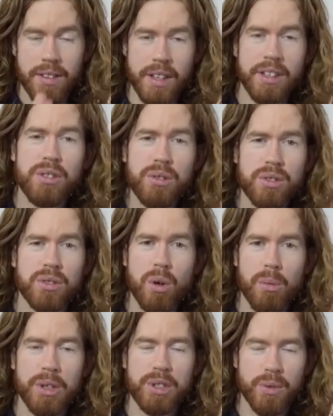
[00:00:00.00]
Thank you
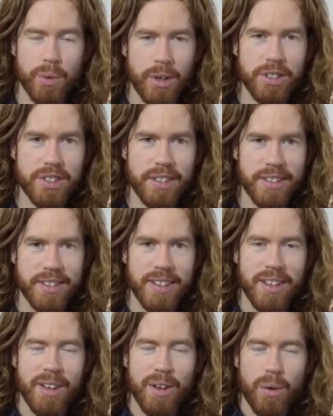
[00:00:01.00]
so much for watching.
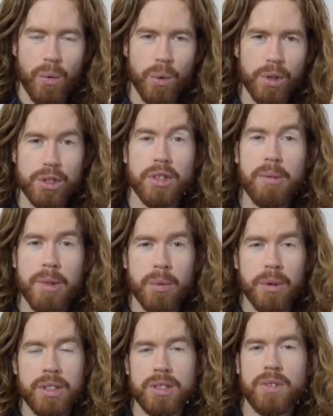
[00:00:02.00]
We're going to try and
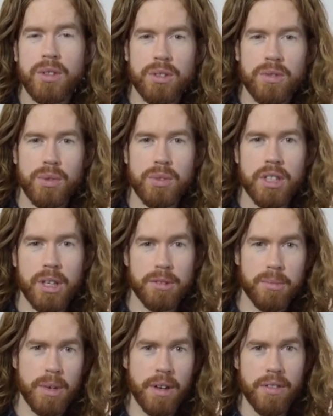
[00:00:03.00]
make one of these videos a few times
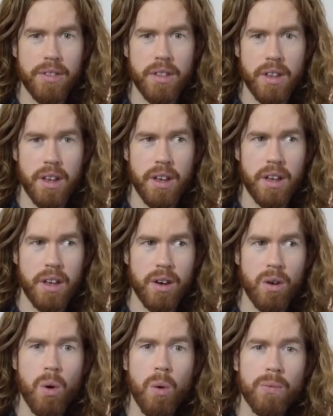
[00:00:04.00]
a month,
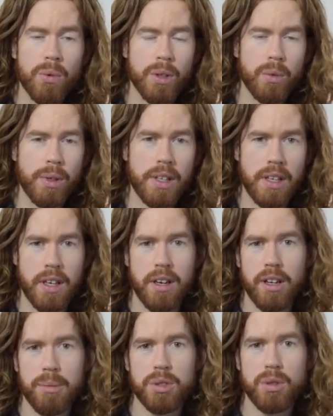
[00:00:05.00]
and hopefully we can get
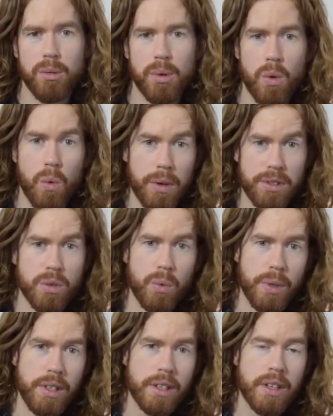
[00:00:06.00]
it up to about once a
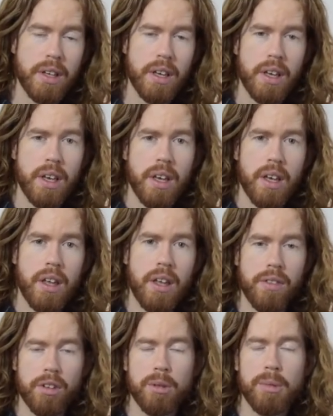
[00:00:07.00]
week.
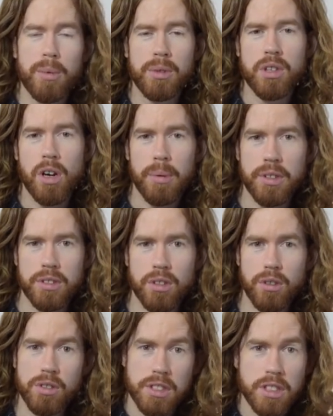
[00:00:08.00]
And they're going to be about topics that are
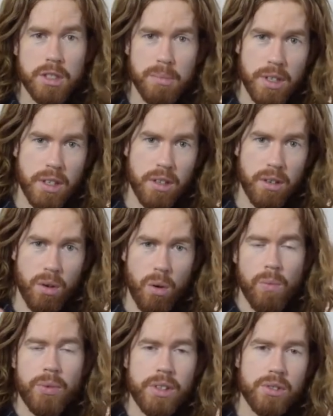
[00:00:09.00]
interesting to me and
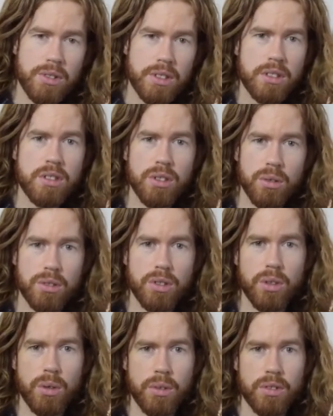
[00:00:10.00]
hopefully interesting to
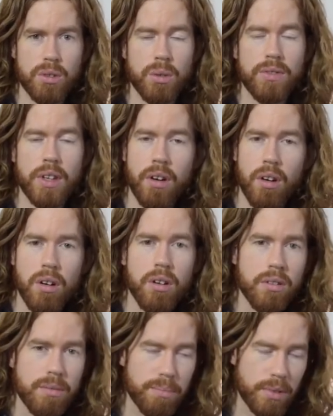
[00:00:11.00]
you too. And so if they
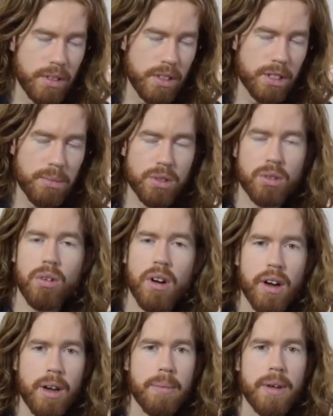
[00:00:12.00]
are, please
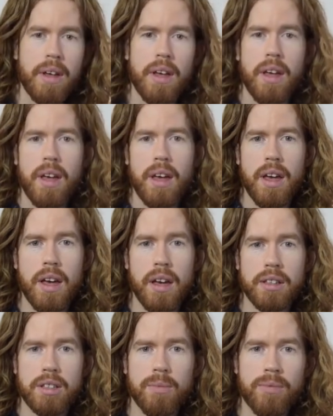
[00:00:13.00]
subscribe
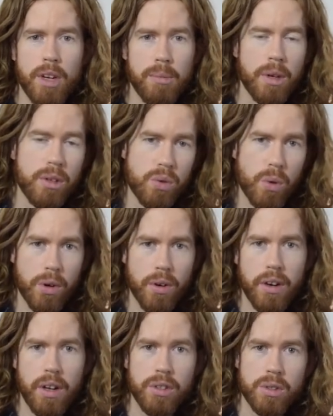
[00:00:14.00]
and come find me on Twitter
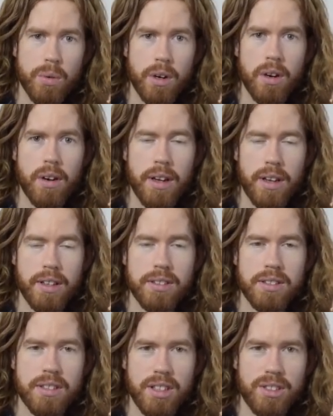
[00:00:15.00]
and elsewhere,
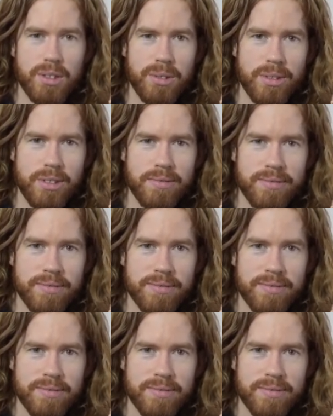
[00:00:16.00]
and stay tuned.